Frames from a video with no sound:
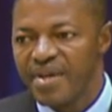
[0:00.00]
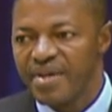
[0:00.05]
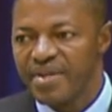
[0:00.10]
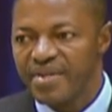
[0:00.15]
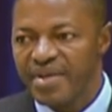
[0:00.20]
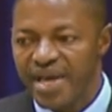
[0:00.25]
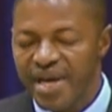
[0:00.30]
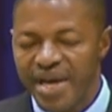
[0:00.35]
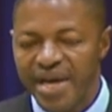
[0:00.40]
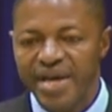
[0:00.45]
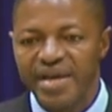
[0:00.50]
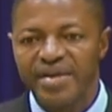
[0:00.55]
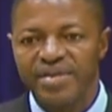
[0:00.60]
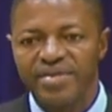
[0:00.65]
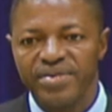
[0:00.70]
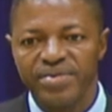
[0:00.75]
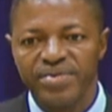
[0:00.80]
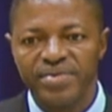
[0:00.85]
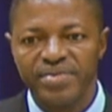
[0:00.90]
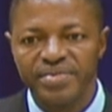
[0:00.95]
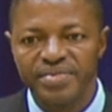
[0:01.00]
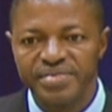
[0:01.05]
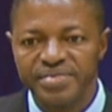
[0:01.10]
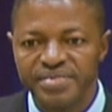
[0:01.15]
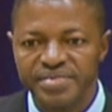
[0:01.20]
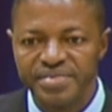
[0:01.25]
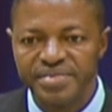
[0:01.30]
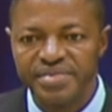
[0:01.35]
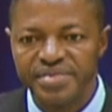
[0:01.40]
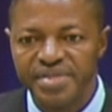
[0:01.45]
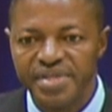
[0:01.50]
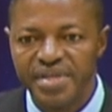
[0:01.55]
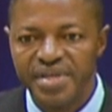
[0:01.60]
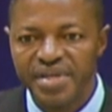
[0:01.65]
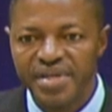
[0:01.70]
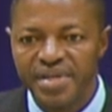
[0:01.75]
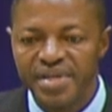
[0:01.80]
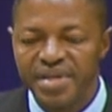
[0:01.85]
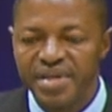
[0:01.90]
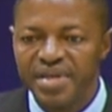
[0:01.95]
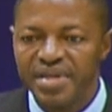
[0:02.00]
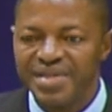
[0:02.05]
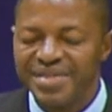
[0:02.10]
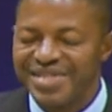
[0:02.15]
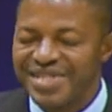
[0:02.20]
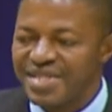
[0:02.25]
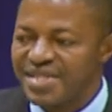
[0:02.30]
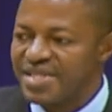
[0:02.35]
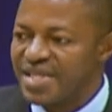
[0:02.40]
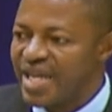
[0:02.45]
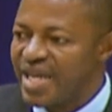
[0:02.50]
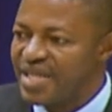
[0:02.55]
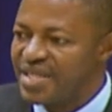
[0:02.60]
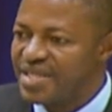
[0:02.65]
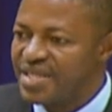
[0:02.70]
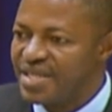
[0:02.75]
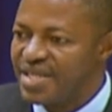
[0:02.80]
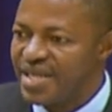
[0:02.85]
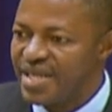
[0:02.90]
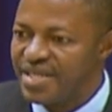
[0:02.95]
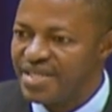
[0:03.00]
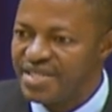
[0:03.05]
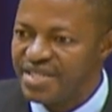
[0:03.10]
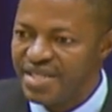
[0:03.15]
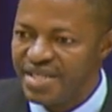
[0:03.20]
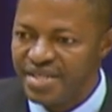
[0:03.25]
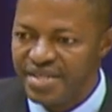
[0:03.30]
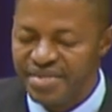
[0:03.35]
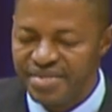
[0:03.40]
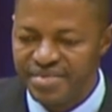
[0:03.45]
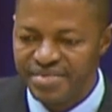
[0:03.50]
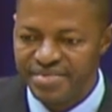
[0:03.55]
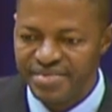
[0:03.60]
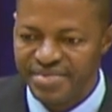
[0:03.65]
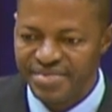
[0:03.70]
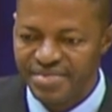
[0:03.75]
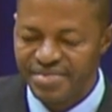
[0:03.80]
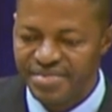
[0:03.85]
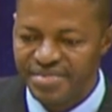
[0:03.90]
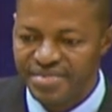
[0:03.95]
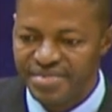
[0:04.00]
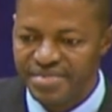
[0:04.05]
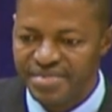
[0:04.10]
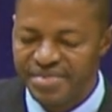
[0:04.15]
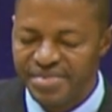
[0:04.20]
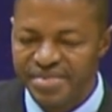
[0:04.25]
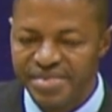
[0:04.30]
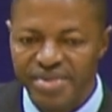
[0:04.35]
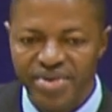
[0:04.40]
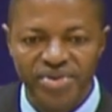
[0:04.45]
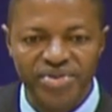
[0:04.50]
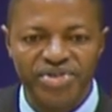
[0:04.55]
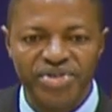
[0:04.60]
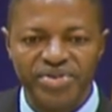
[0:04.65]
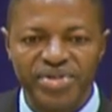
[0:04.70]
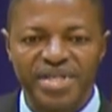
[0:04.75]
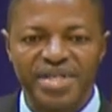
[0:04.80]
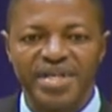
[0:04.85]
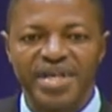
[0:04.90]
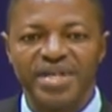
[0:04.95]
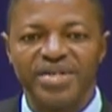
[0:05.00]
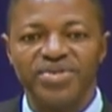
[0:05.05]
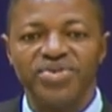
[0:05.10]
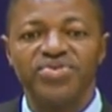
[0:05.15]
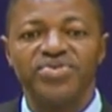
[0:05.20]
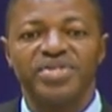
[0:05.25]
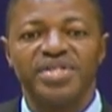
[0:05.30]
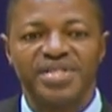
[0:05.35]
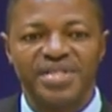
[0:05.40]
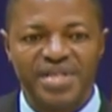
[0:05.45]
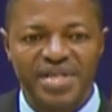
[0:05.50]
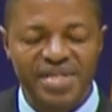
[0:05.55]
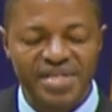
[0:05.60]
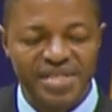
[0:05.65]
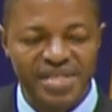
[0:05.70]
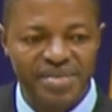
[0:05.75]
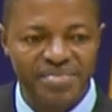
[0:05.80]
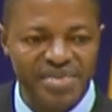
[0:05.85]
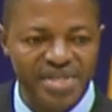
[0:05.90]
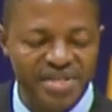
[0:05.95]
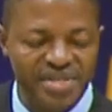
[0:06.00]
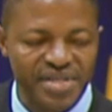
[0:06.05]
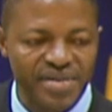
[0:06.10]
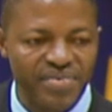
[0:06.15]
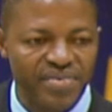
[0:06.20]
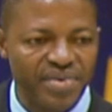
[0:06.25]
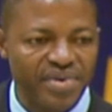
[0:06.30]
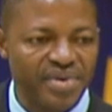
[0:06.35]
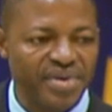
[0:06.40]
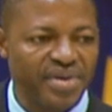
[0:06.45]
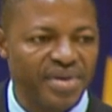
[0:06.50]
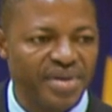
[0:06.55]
the ILO, since 1919, although did not use this concept, decent work,